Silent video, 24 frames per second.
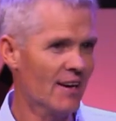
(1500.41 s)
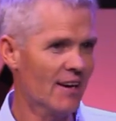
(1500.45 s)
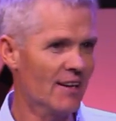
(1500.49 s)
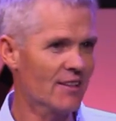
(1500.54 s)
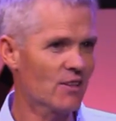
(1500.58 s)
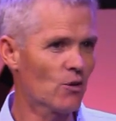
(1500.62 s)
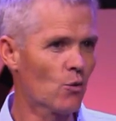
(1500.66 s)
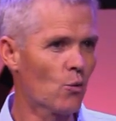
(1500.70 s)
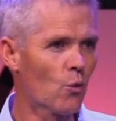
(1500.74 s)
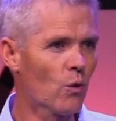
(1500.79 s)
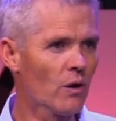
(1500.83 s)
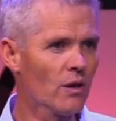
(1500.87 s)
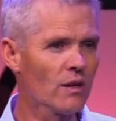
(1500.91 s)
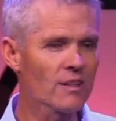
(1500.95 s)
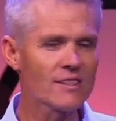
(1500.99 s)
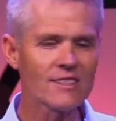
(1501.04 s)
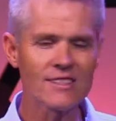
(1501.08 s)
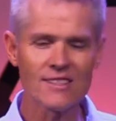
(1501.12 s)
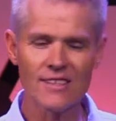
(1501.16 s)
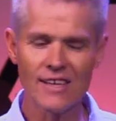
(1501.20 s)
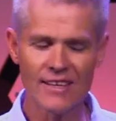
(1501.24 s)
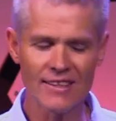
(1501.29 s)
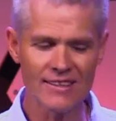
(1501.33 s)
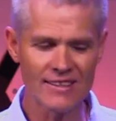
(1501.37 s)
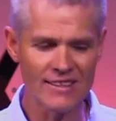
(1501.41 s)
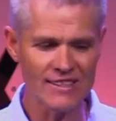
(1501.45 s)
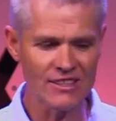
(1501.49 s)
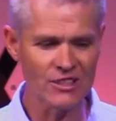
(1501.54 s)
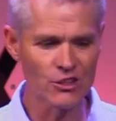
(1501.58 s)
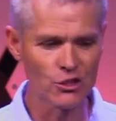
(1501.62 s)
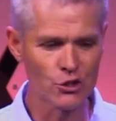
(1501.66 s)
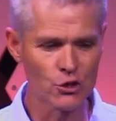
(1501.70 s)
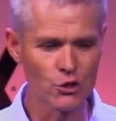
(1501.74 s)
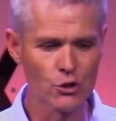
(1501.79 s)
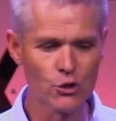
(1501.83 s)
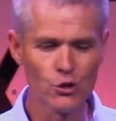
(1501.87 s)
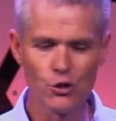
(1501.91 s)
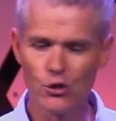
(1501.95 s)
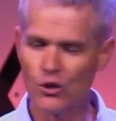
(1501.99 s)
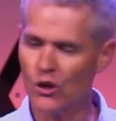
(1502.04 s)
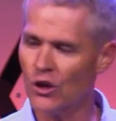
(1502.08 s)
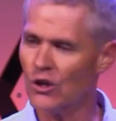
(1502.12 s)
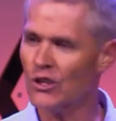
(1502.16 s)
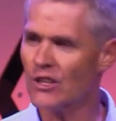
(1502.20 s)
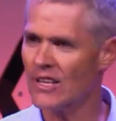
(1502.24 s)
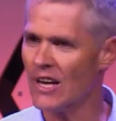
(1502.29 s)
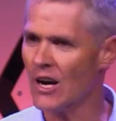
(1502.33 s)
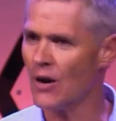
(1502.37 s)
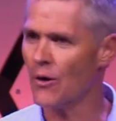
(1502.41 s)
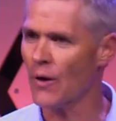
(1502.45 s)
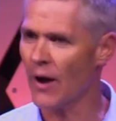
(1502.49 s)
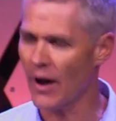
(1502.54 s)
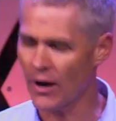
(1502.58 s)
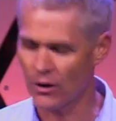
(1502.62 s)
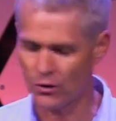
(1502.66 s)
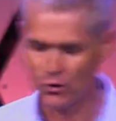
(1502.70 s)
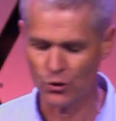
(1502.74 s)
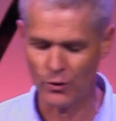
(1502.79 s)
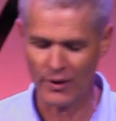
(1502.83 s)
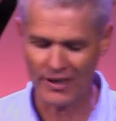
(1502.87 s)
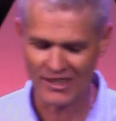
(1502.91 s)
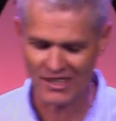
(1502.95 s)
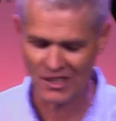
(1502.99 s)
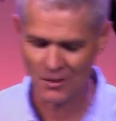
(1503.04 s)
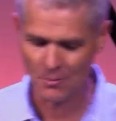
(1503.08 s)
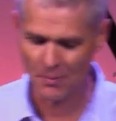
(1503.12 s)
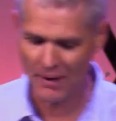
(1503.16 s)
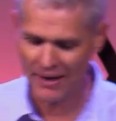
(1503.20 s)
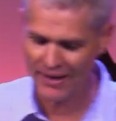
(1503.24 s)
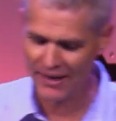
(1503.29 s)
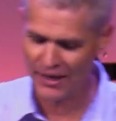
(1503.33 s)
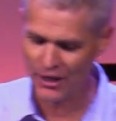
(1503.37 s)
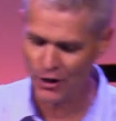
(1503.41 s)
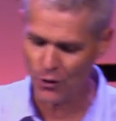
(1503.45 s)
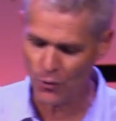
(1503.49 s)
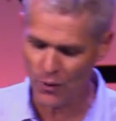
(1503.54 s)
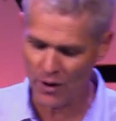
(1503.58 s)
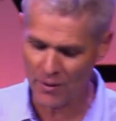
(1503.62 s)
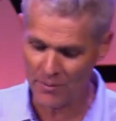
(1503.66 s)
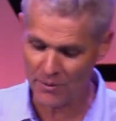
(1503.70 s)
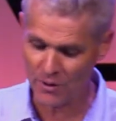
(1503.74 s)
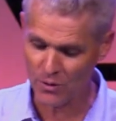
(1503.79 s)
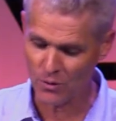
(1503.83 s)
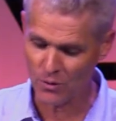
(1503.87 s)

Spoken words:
And the world scientists do not know how to explain it away